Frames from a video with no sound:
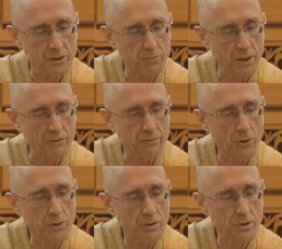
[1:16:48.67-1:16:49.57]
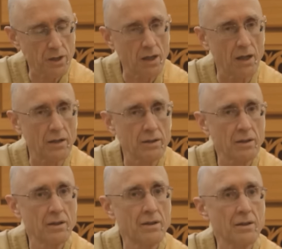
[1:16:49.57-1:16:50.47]
by focusing on
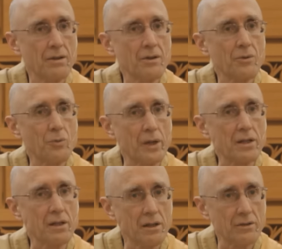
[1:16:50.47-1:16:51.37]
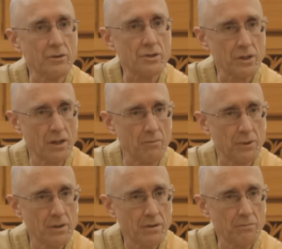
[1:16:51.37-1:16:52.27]
waking others up.
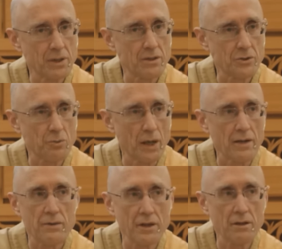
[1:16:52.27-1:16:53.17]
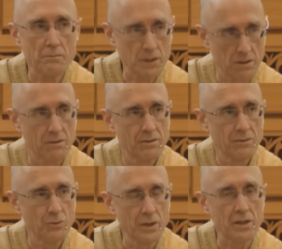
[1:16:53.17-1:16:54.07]
Because why? They are me.
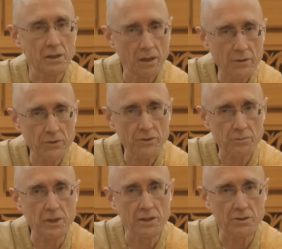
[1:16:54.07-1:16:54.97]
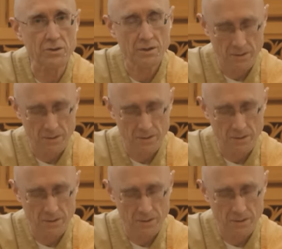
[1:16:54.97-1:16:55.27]
Waking others means